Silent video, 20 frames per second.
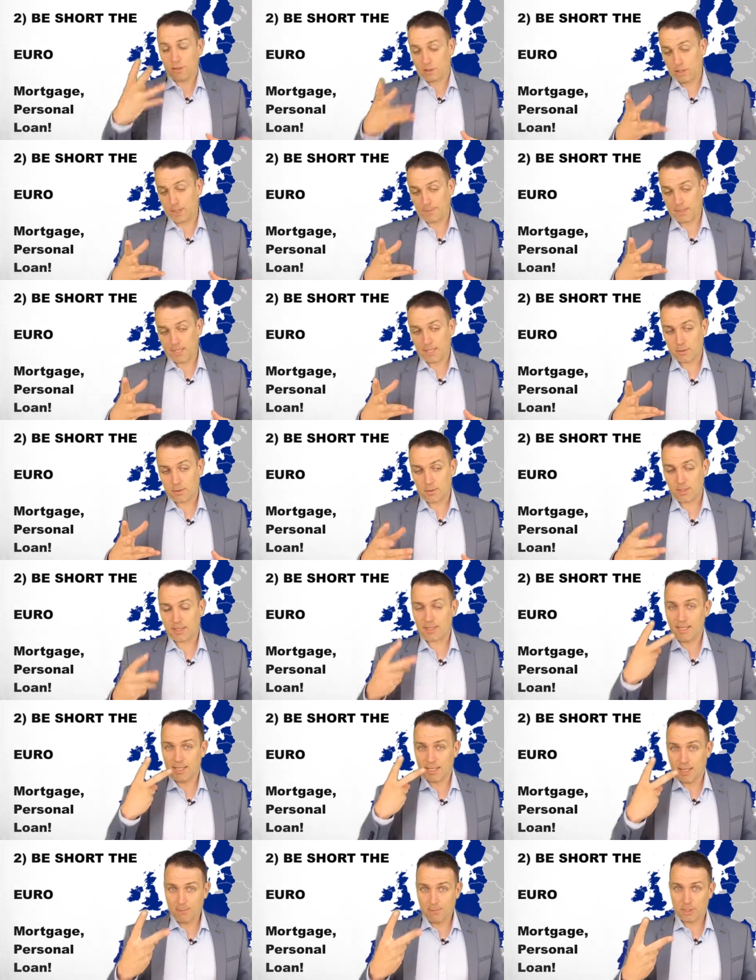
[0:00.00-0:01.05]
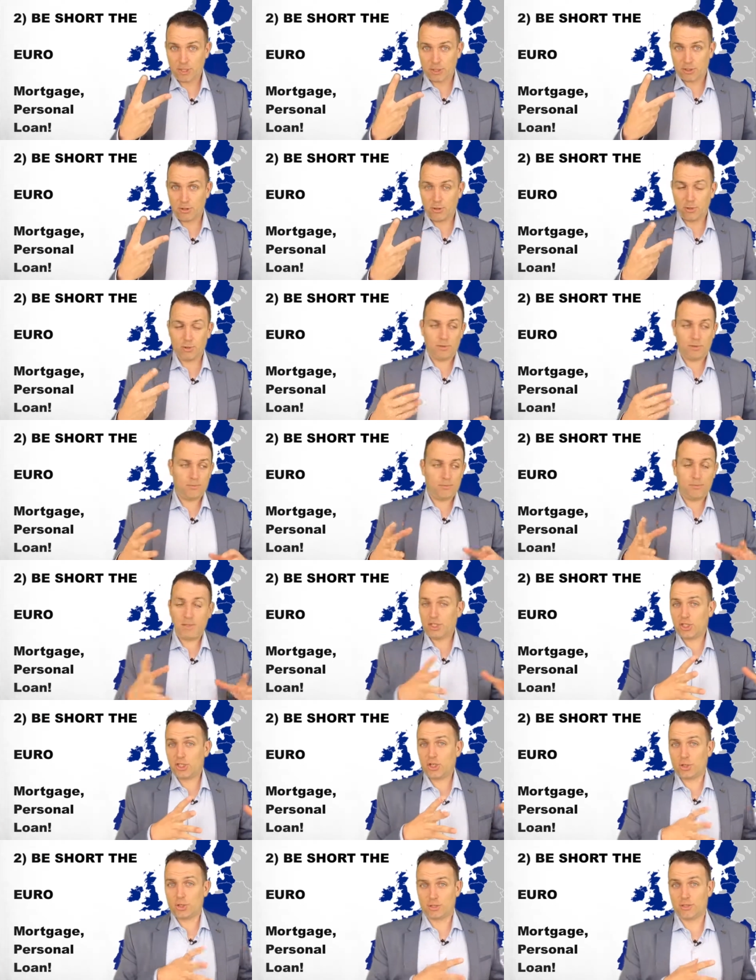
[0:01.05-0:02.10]
Subsequently, number 2, be
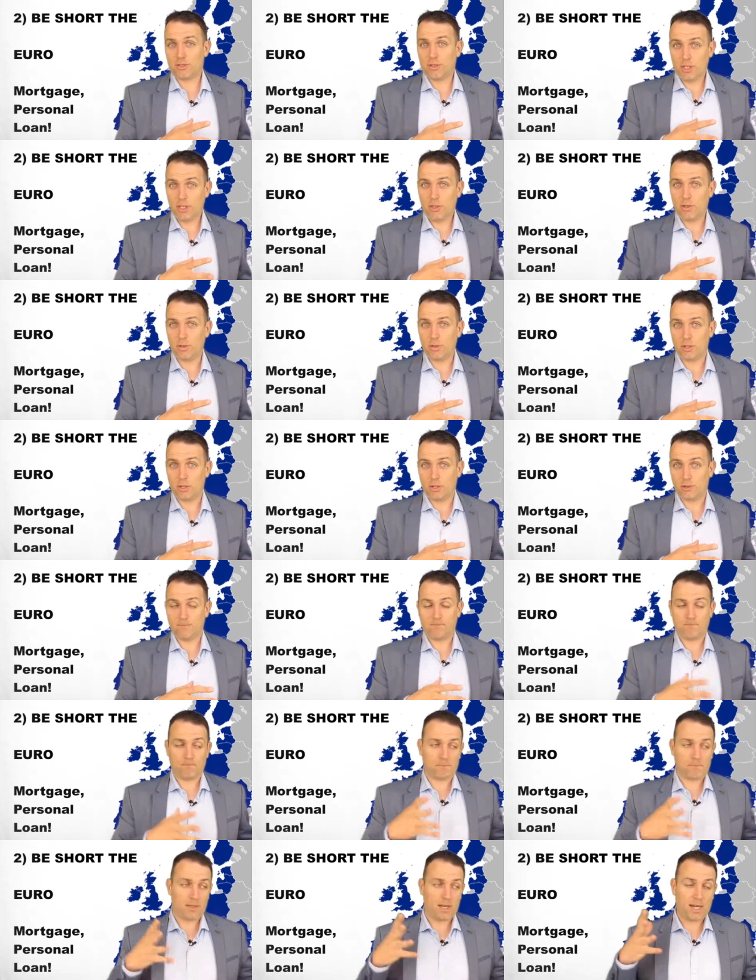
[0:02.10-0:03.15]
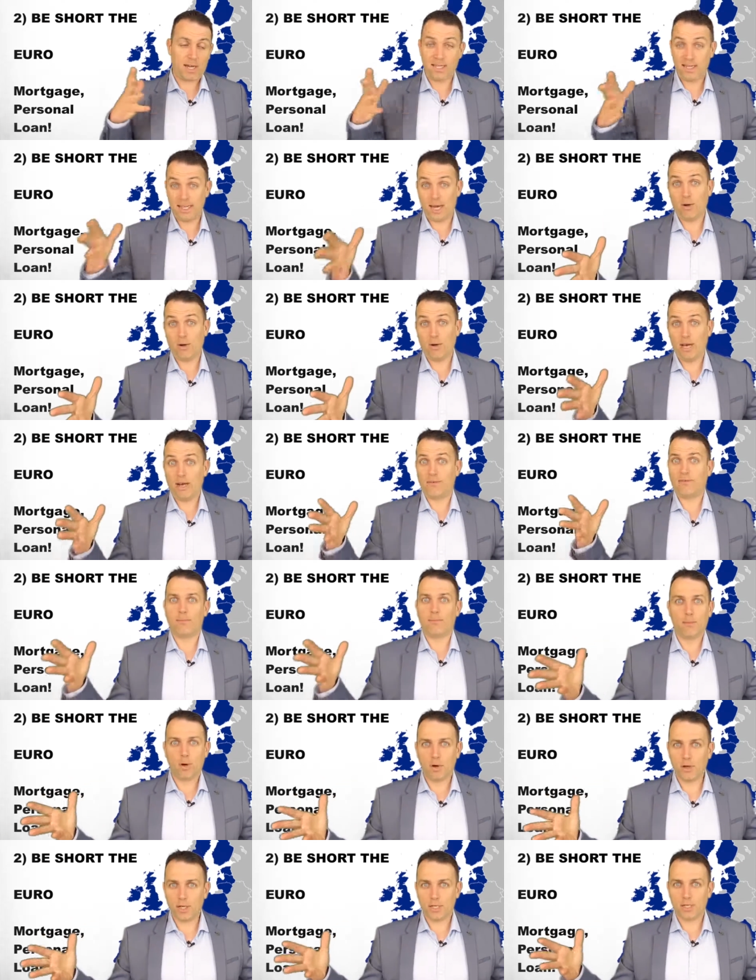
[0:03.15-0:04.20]
short the euro. I now have a
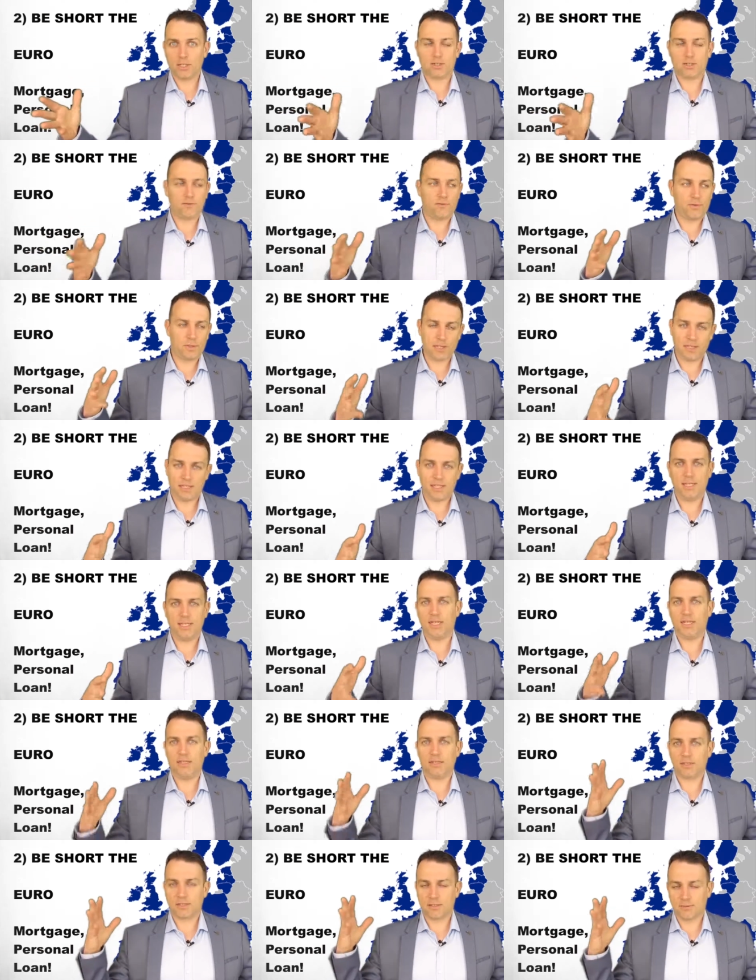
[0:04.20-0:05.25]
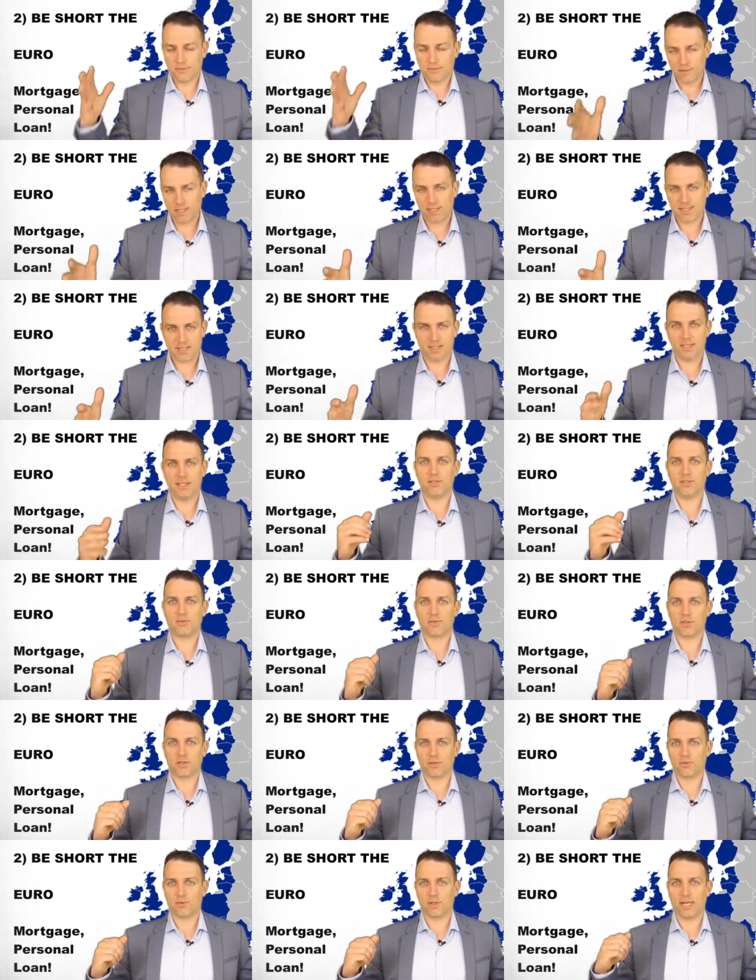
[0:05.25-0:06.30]
mortgage, 30 years, fixed
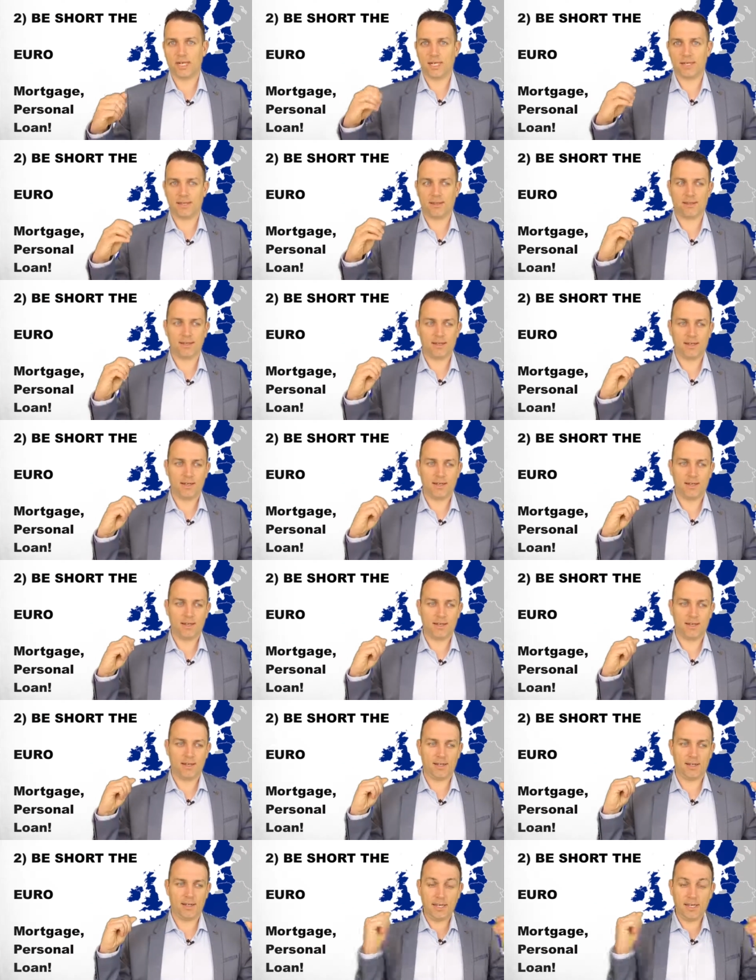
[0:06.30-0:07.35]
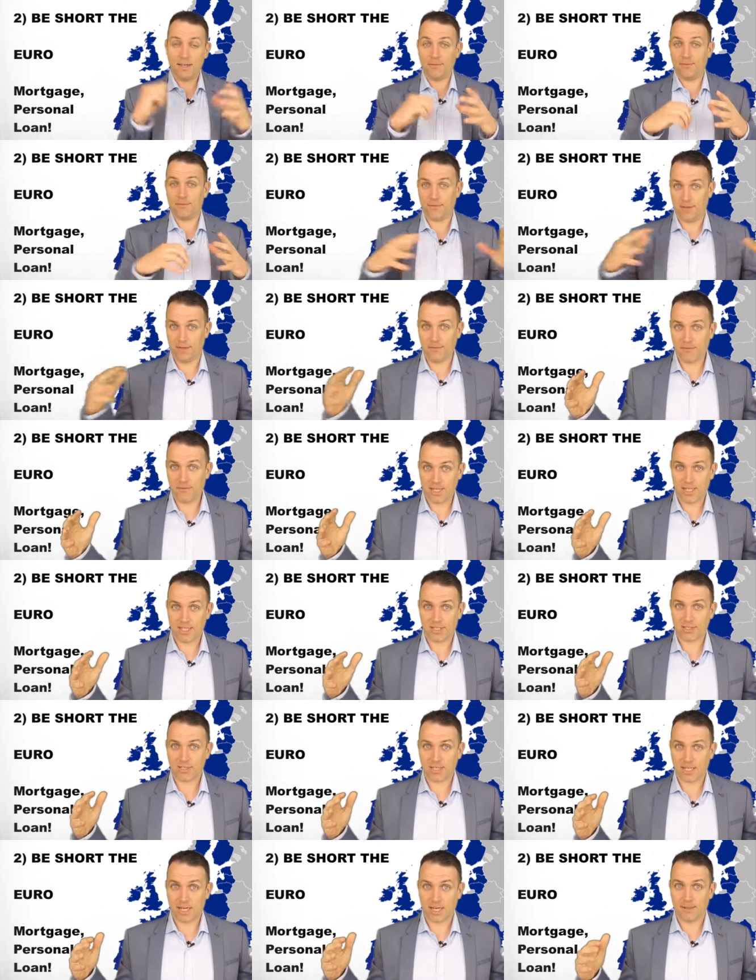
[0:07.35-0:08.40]
interest rate. If
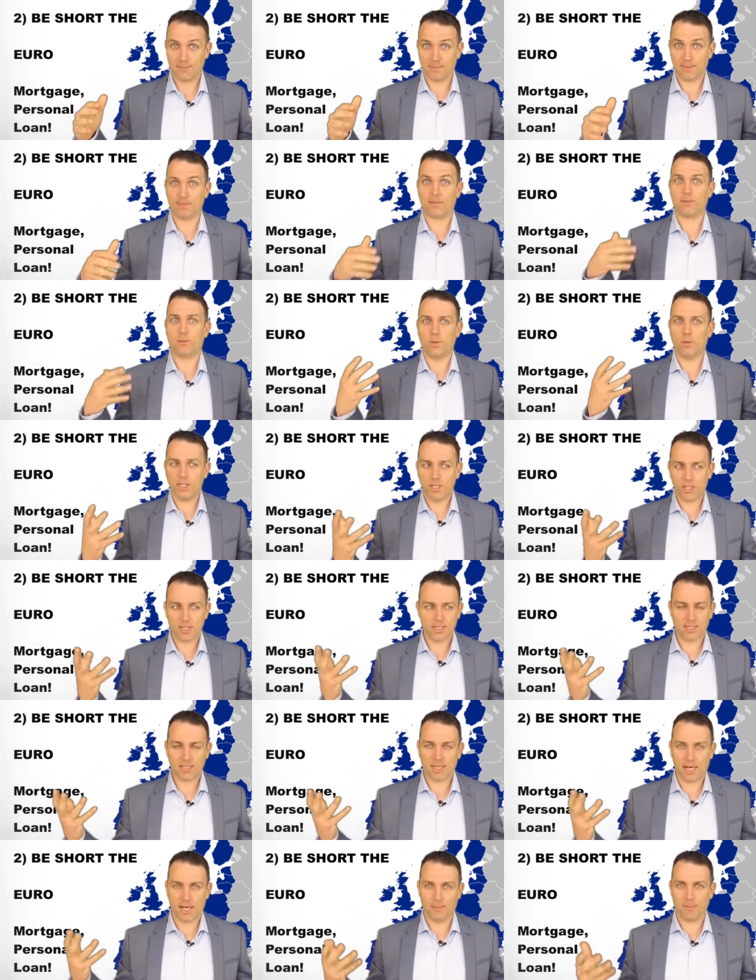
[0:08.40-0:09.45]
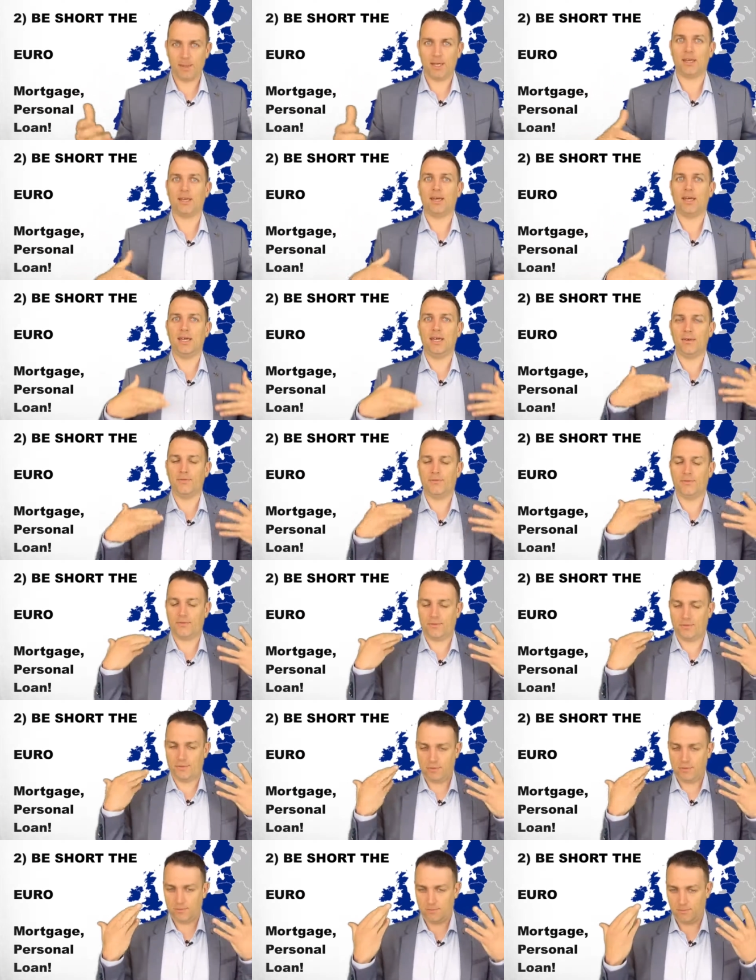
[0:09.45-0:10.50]
inflation comes, which is coming,
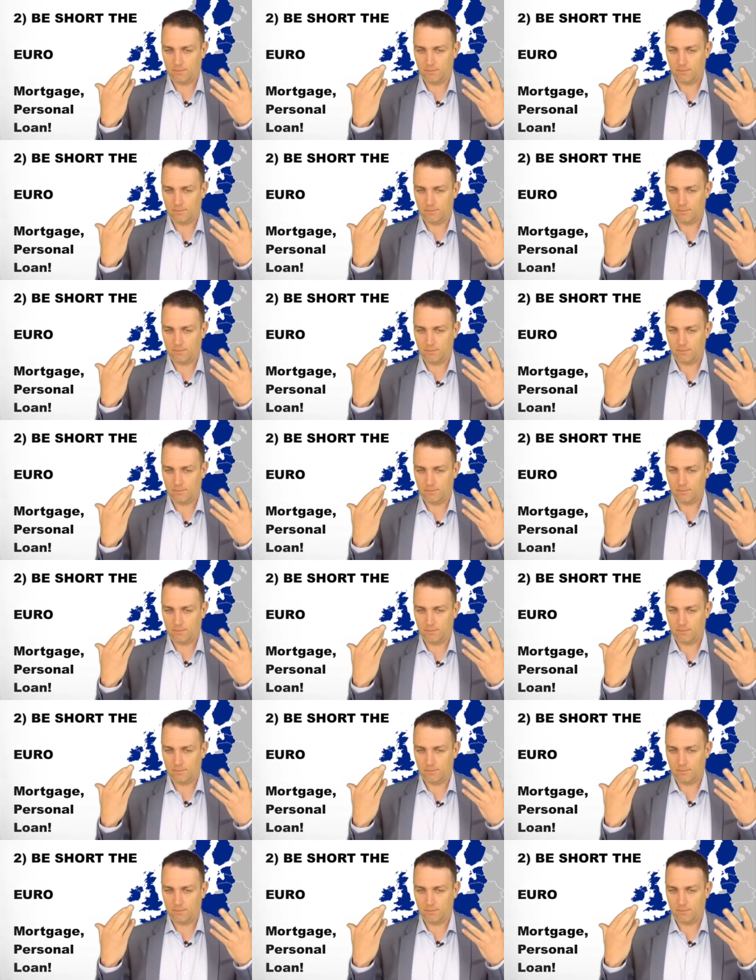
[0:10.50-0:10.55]
if